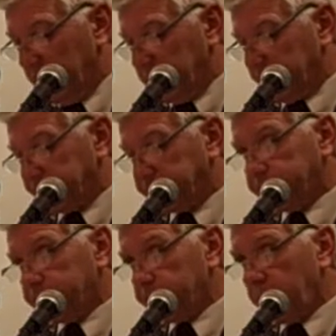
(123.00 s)
laws
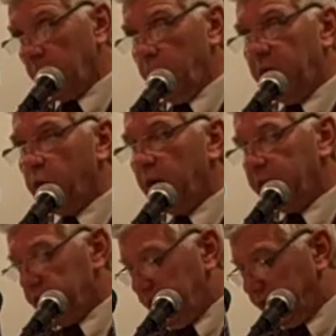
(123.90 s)

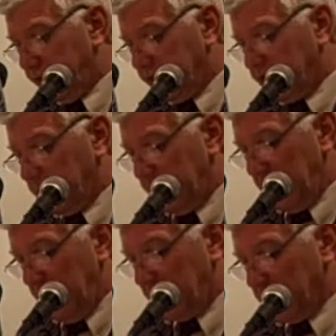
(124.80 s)
require districts to be
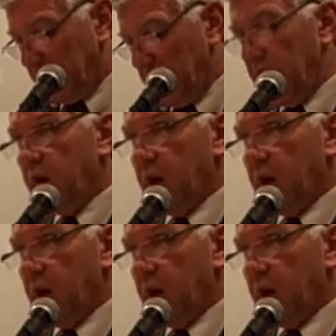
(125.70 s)
equal